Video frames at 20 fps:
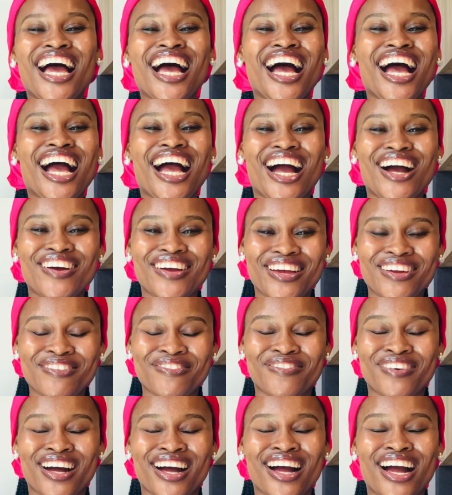
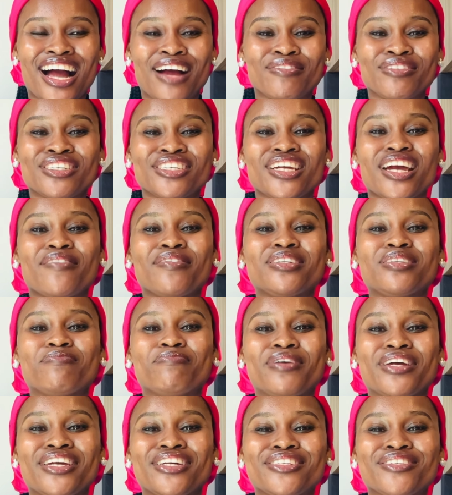However, I'm sharing
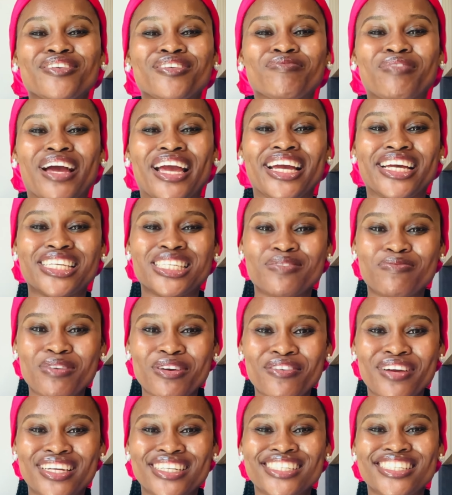based on my
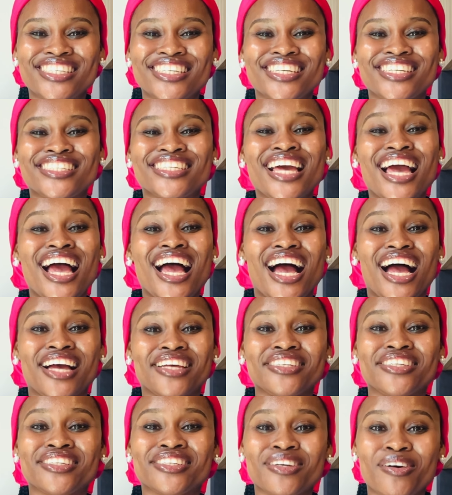experiences
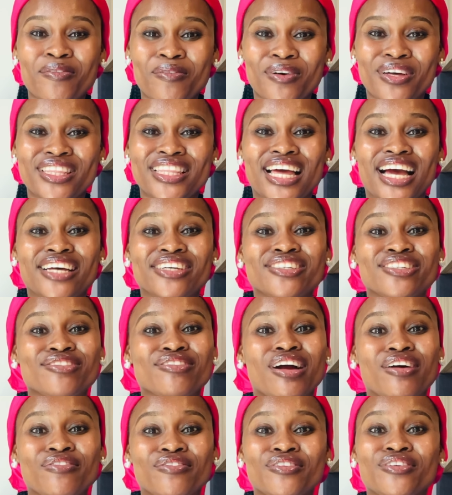as someone that has
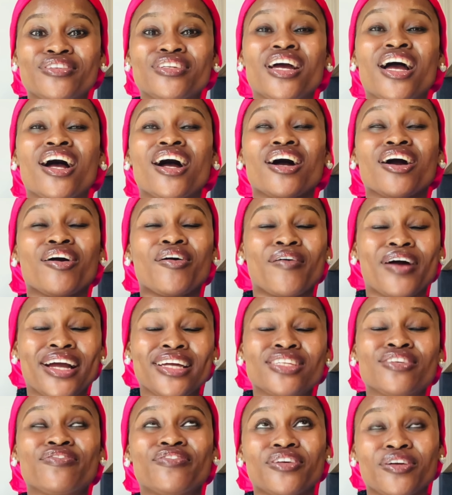traveled
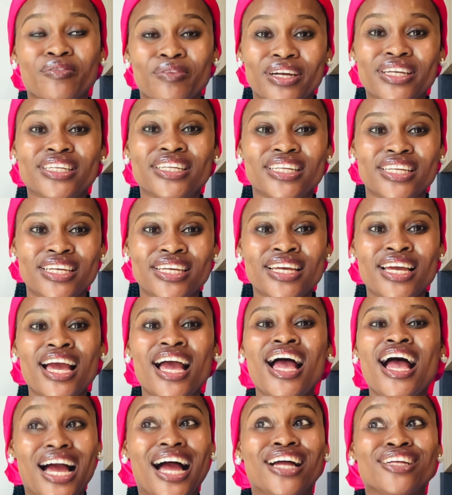quite frequently
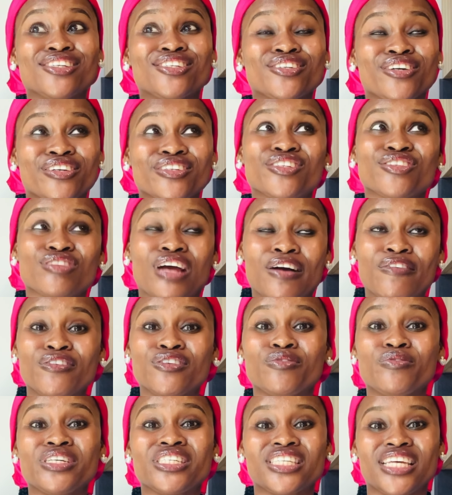and just
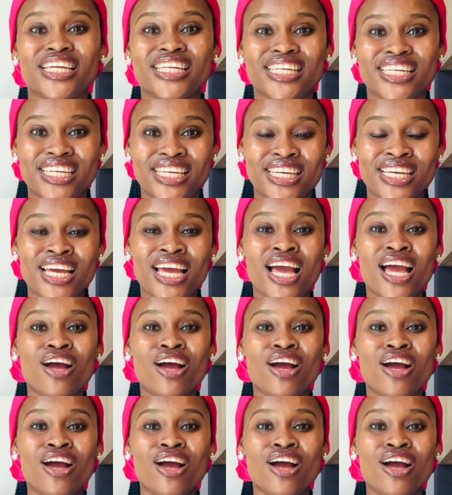traveled recently